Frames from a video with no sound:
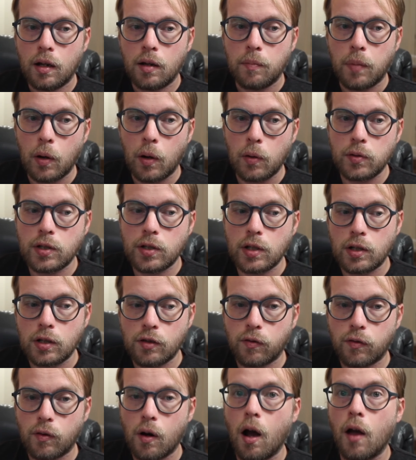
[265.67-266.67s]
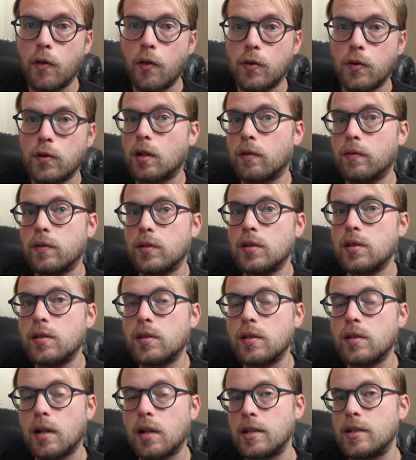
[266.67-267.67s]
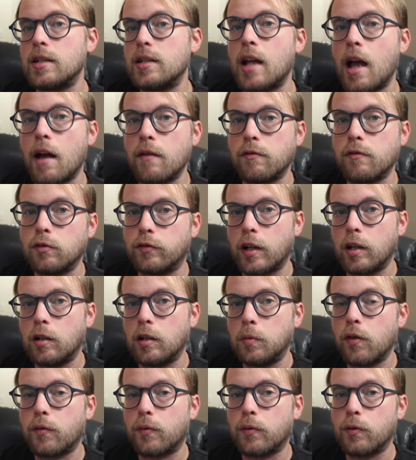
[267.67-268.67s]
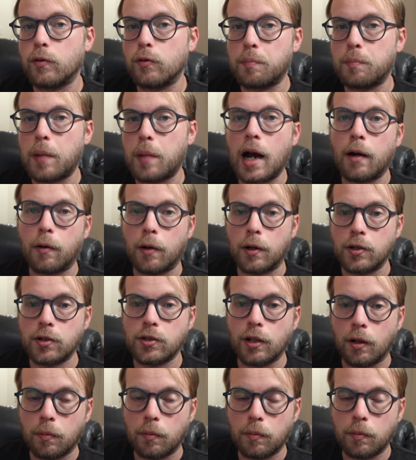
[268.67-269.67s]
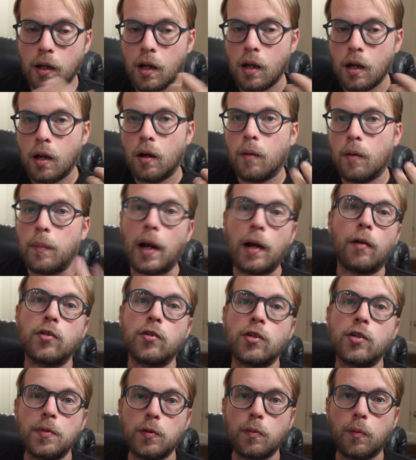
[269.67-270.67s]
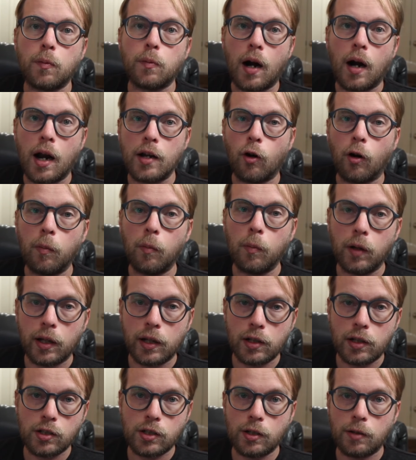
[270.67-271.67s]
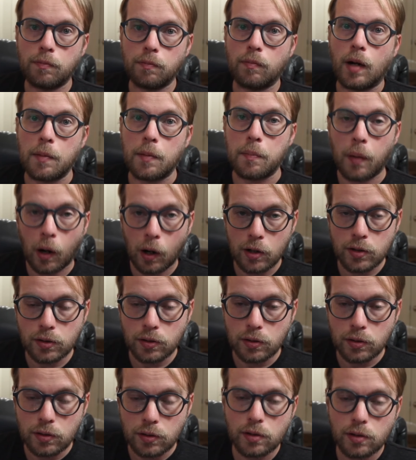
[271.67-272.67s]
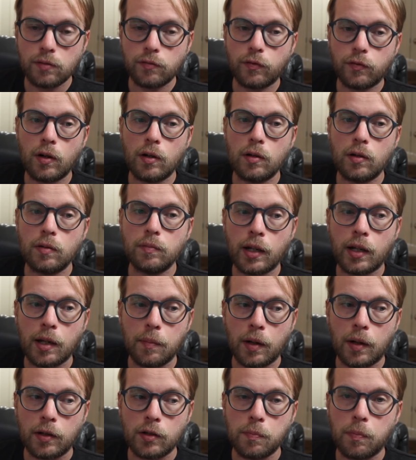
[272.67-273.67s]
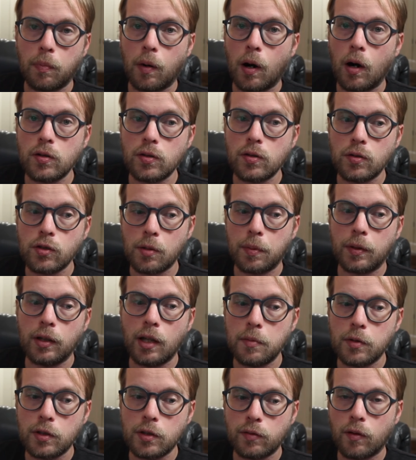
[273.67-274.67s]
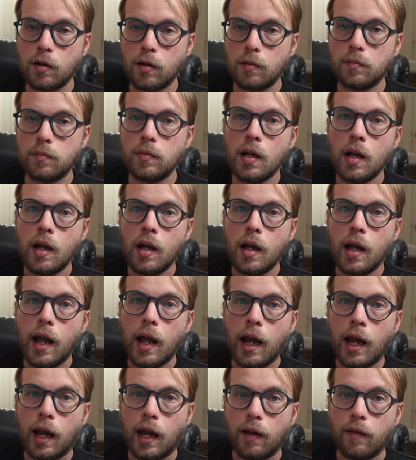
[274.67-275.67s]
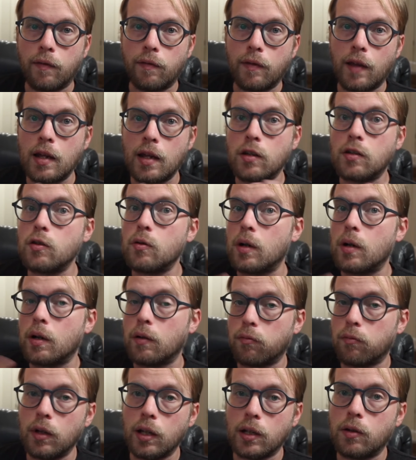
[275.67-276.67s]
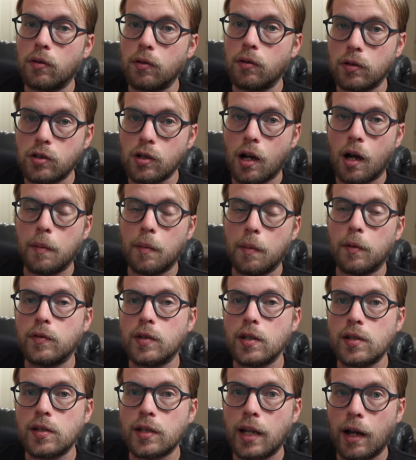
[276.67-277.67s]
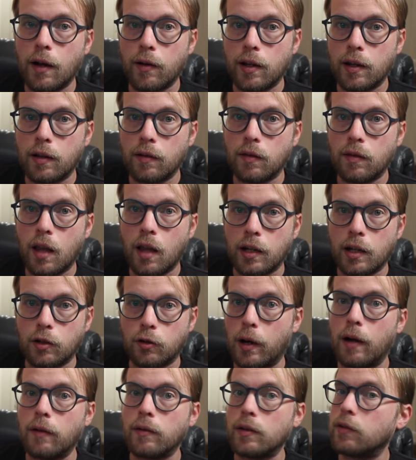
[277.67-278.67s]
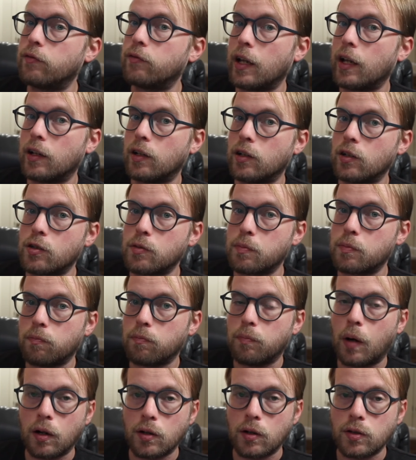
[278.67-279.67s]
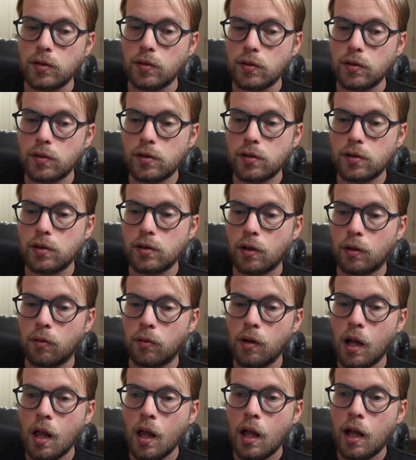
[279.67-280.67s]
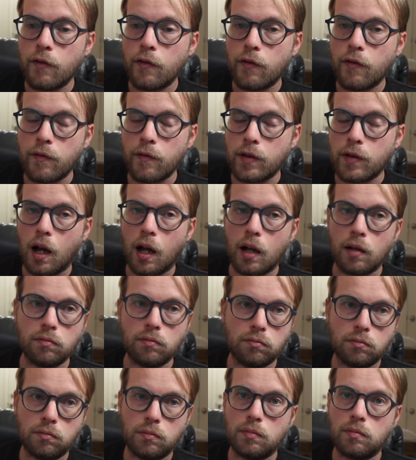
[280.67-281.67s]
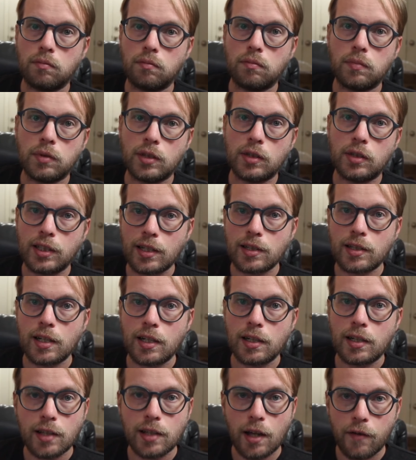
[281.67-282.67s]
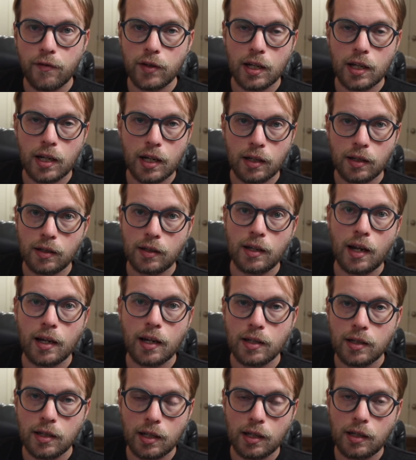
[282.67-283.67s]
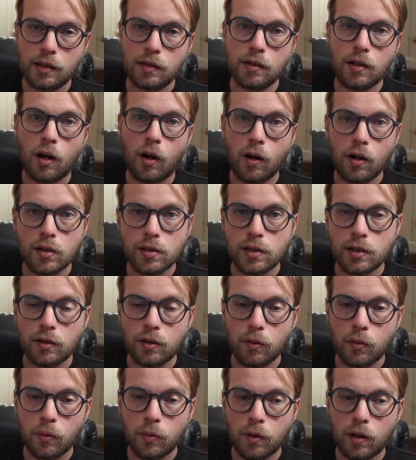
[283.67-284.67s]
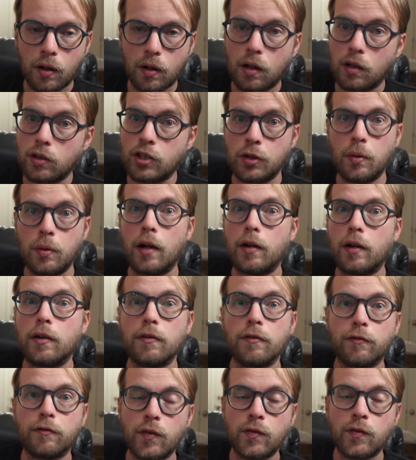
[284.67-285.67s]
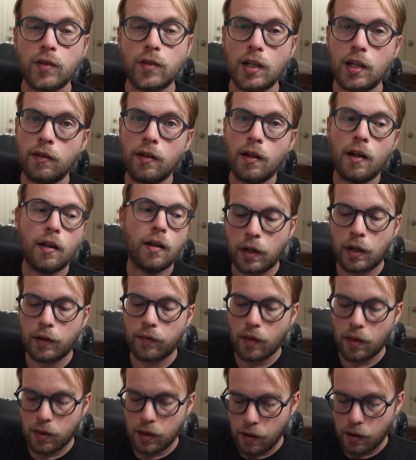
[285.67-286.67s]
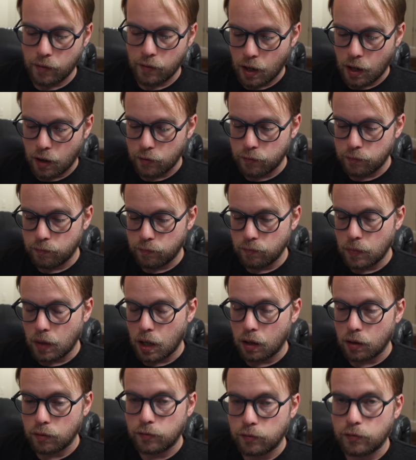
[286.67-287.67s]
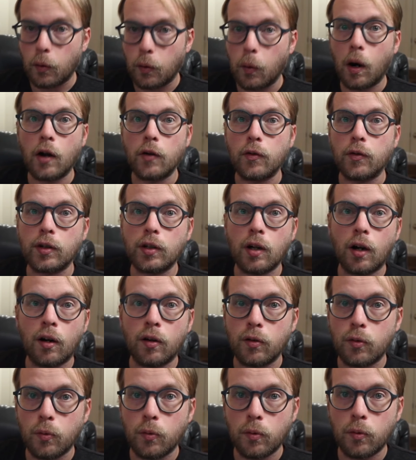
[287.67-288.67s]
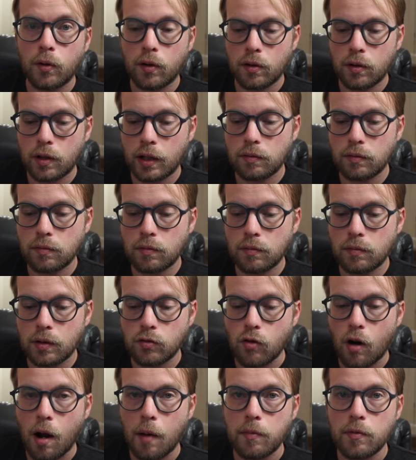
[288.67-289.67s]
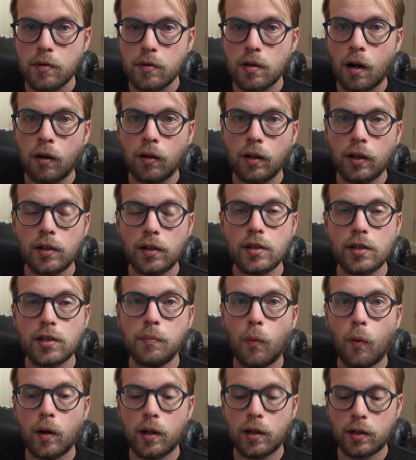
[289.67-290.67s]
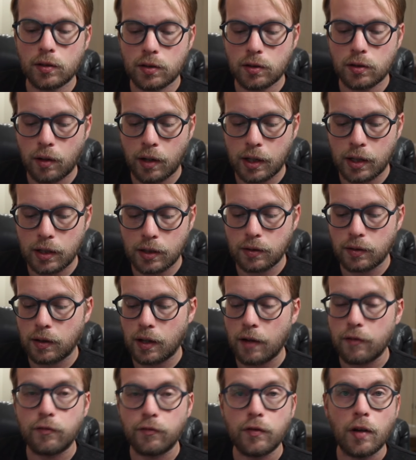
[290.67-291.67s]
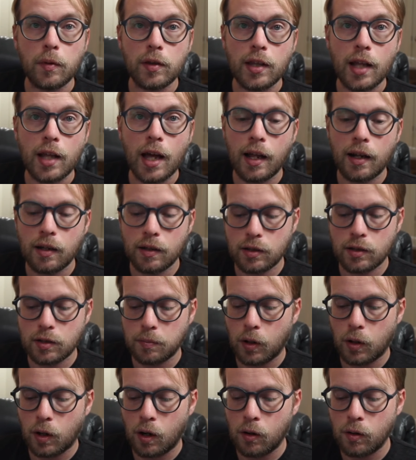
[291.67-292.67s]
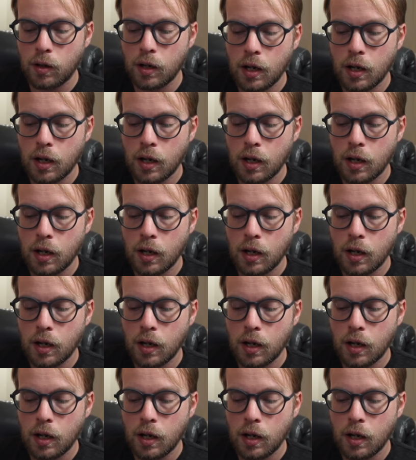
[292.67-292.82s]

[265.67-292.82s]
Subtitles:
postage for other services that I didn't have available through Pirate Ship. Pirate Ship is where I normally ship my parcels from. I get my parcel shipping labels from, and they do a really good job of discounting like Ground Advantage parcels. So if I've got 60, 70, 90 cards in an order, 250. I think I've got a 400 card order that dropped early this morning, so I get to have fun with that tomorrow.